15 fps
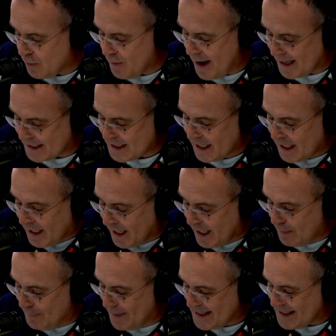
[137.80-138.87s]
Correct.
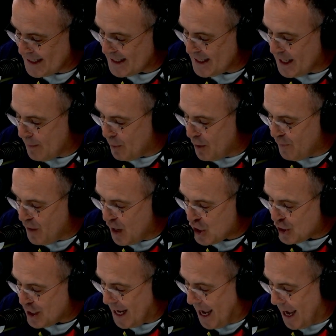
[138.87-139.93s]
In business, the
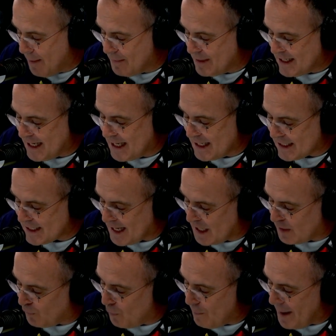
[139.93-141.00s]
abbreviation MD
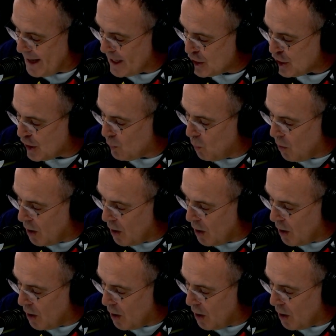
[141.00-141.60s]
stands for managing